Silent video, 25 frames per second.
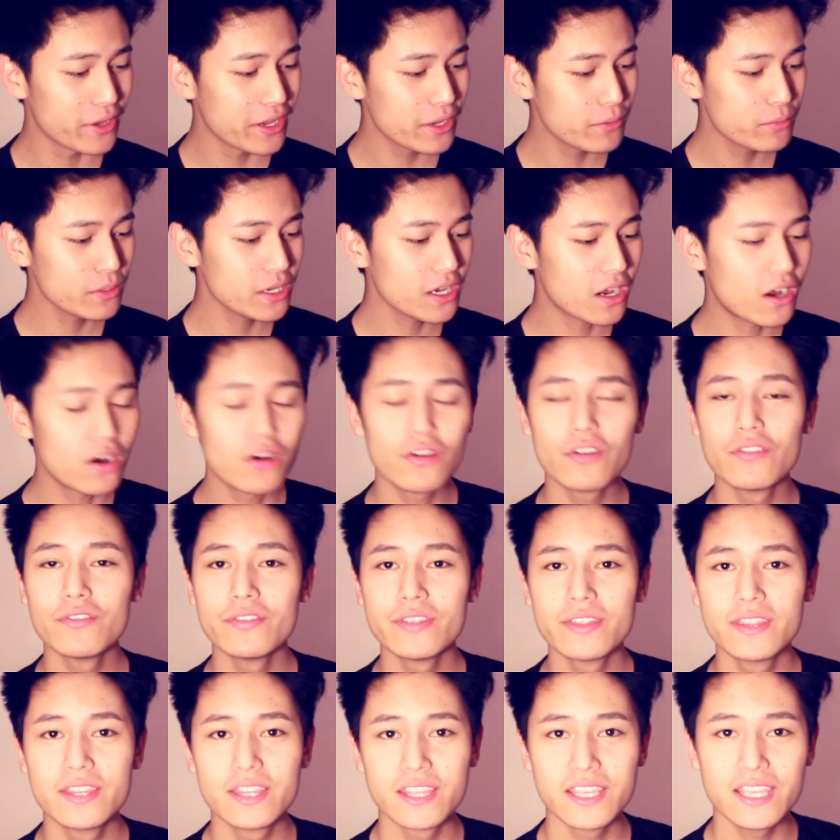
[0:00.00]
here we are
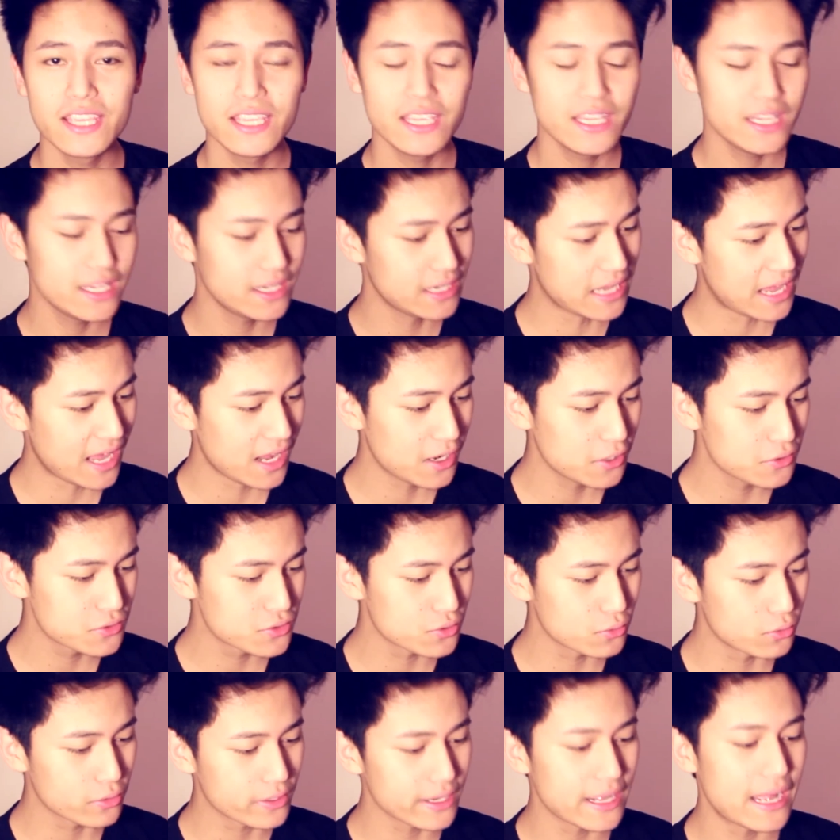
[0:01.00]
on the
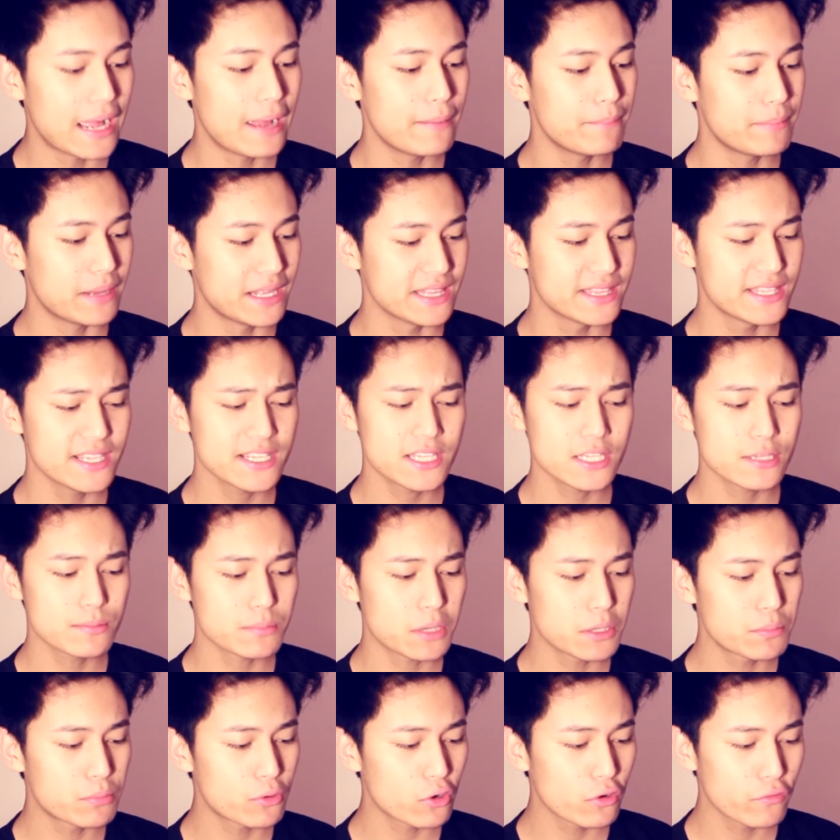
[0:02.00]
HelloTalk app and this is
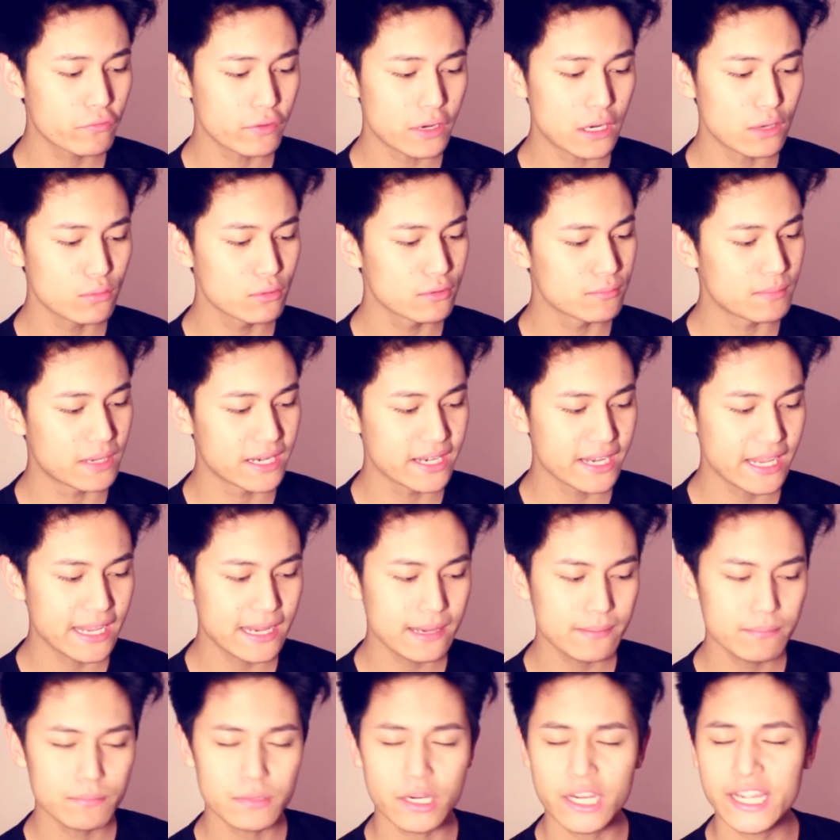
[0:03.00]
my profile with my
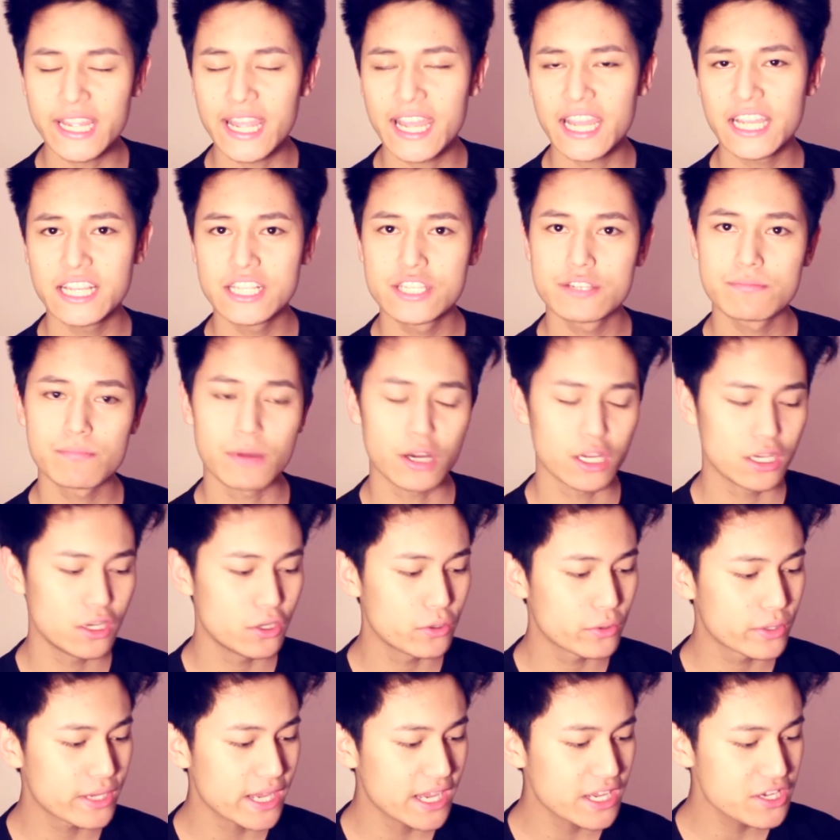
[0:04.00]
name, my age, my
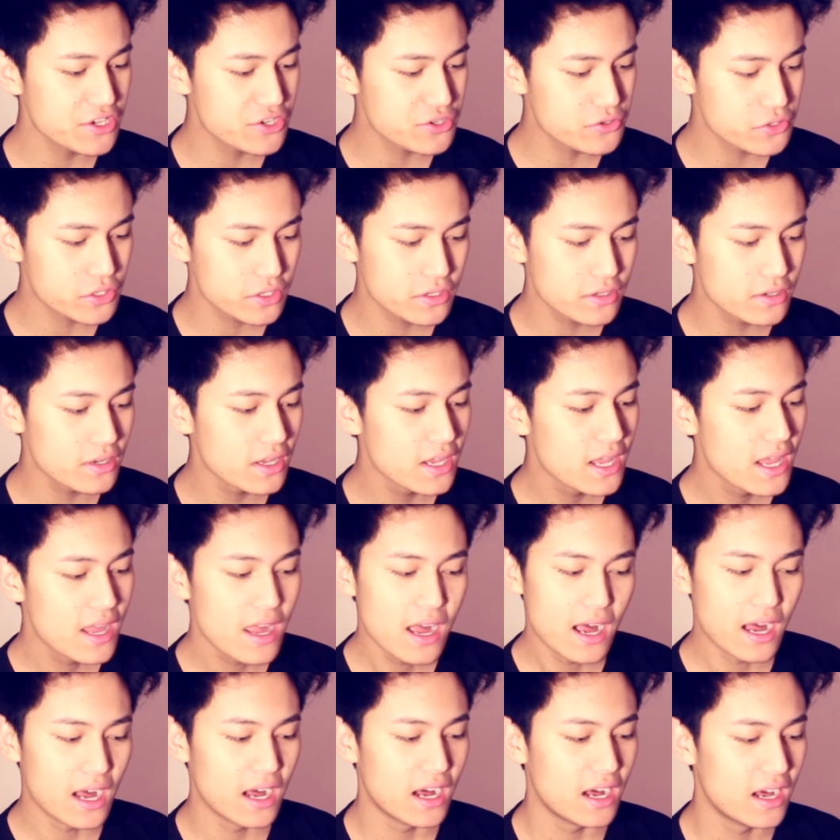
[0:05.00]
location,
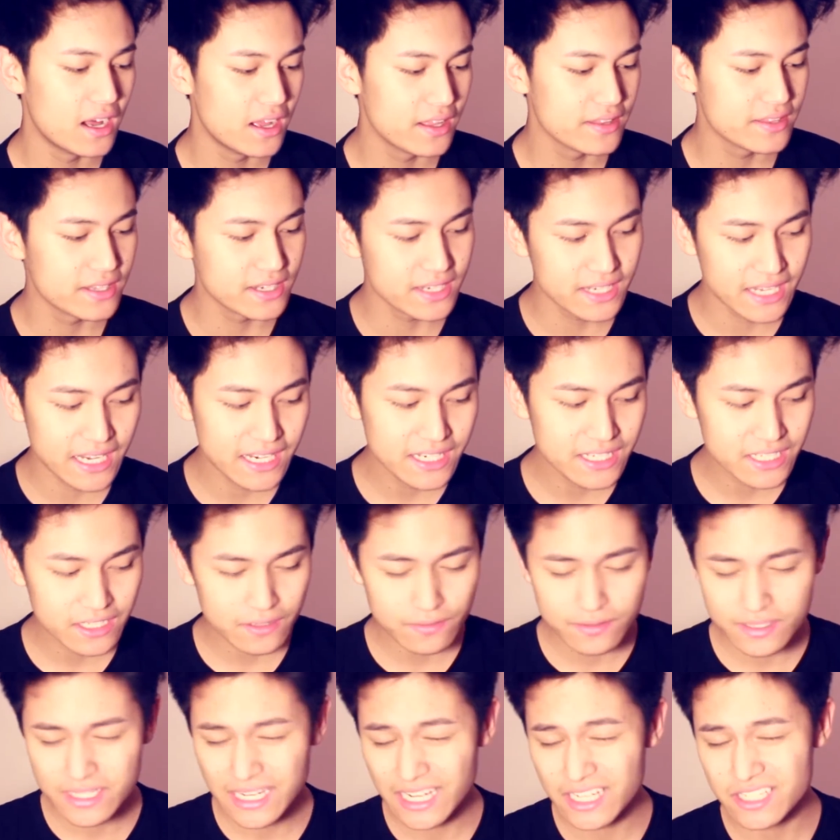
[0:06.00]
the
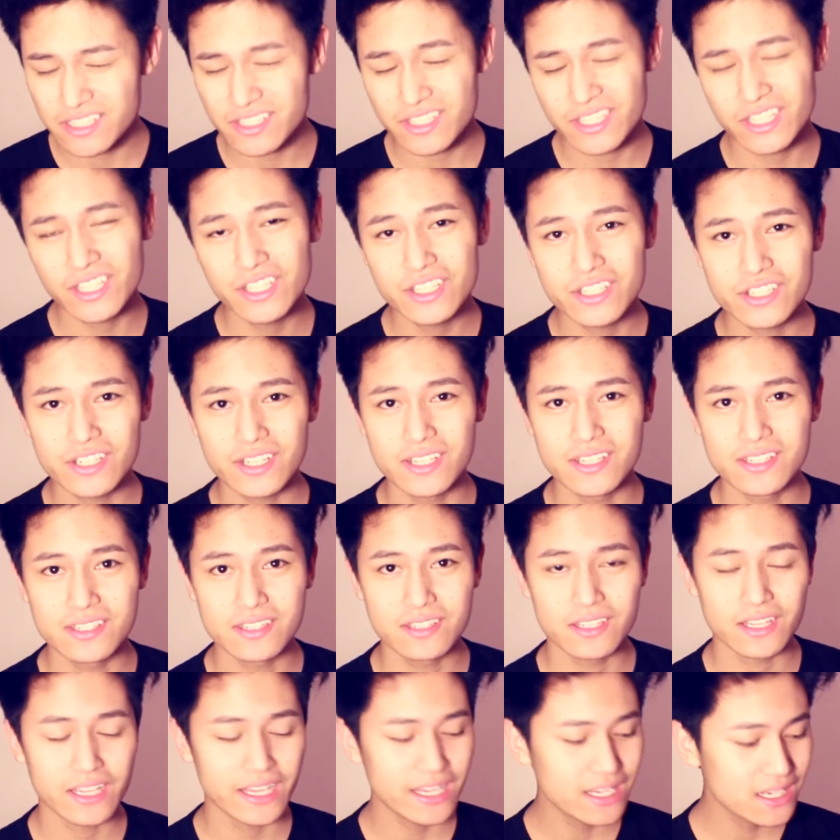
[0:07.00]
native slash
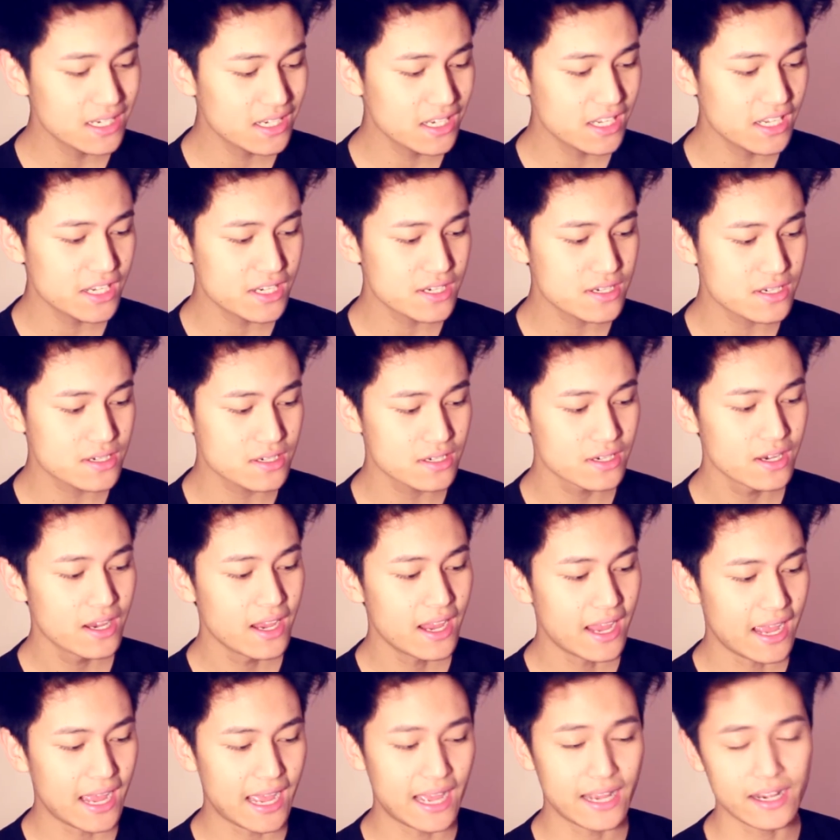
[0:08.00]
teaches English
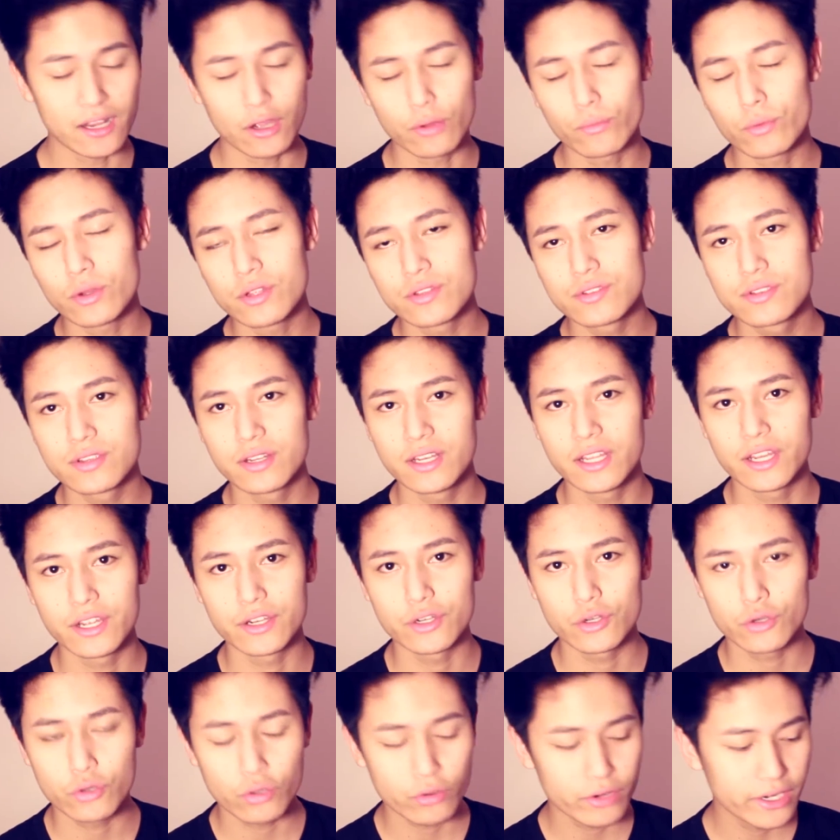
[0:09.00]
and I want to
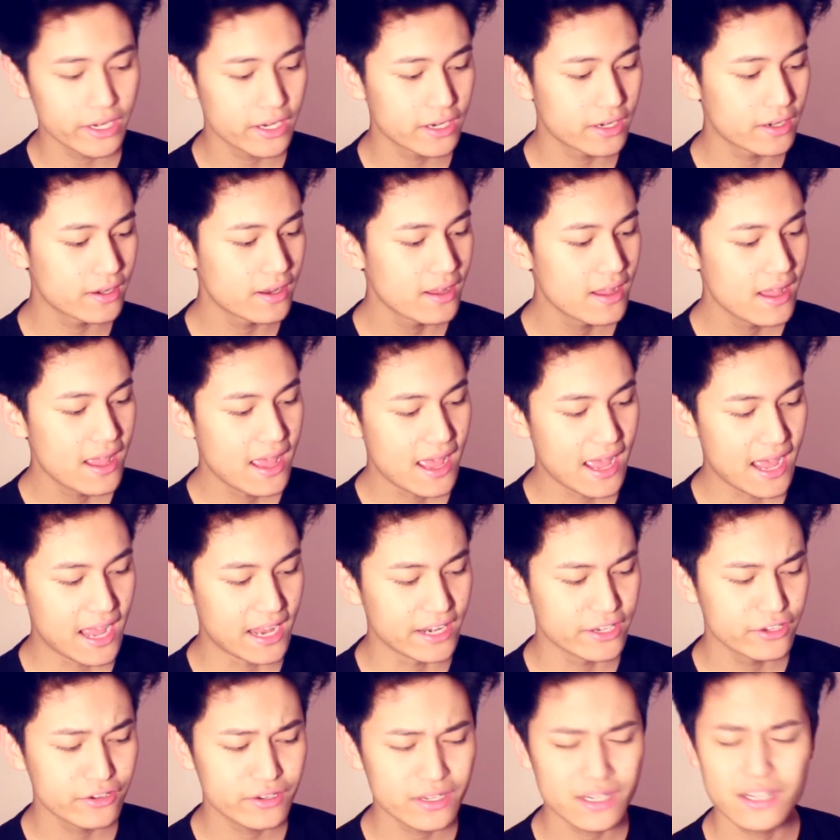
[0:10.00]
learn Korean,
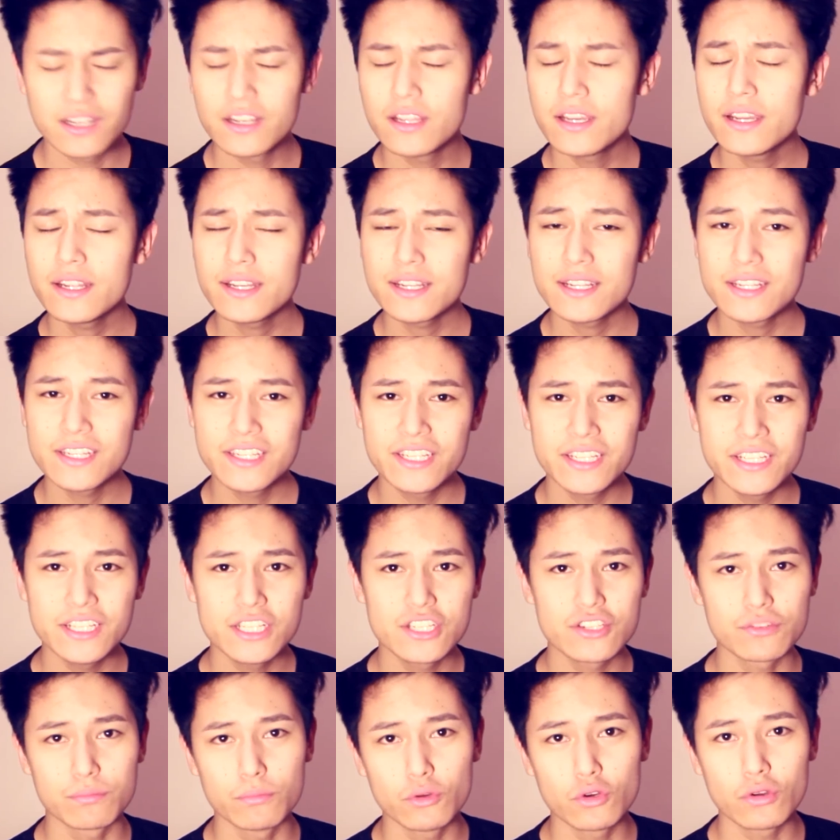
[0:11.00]
and you can learn and
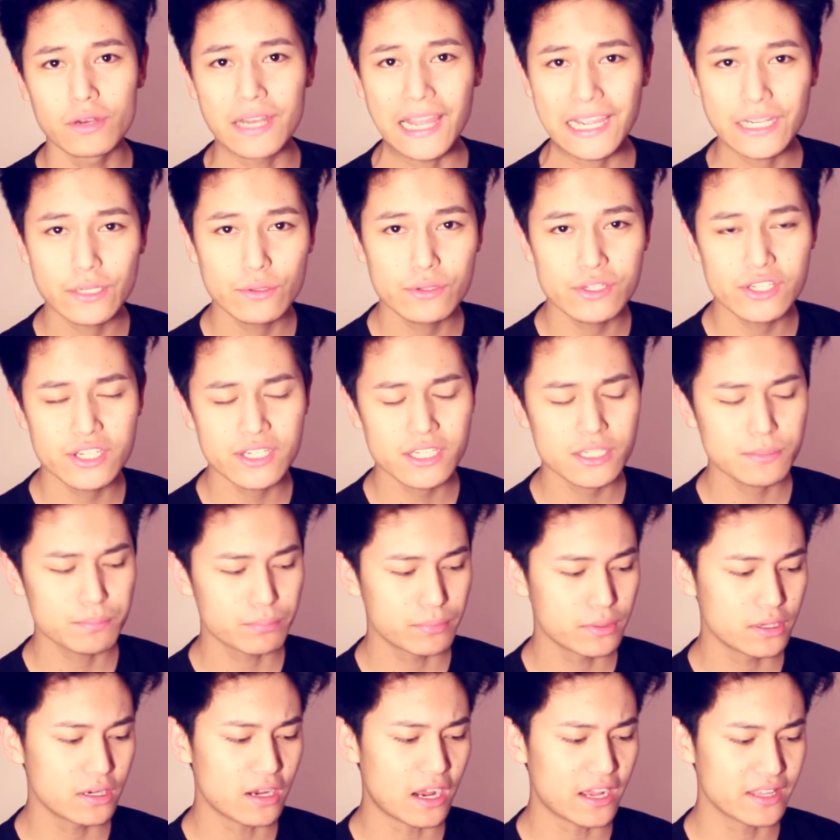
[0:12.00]
teach more languages
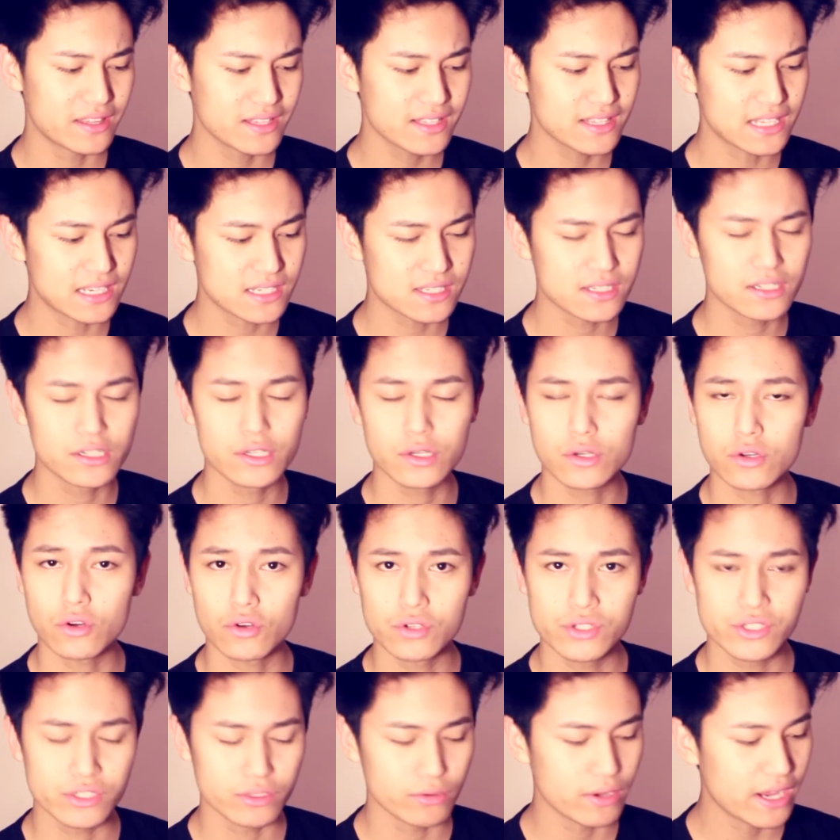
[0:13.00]
but I think that's going to
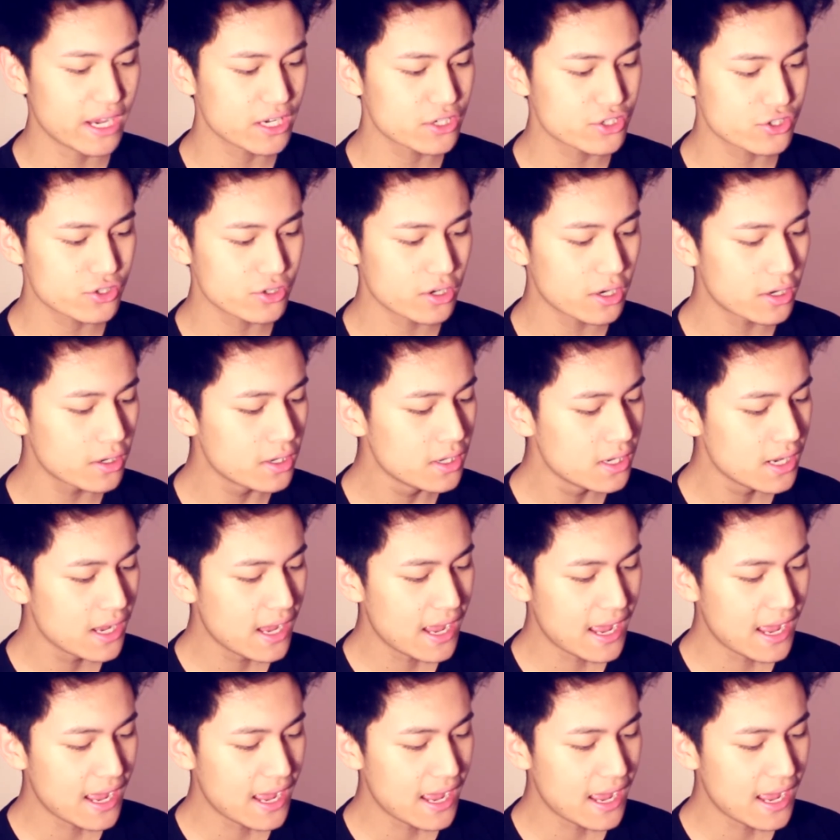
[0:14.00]
cost you extra,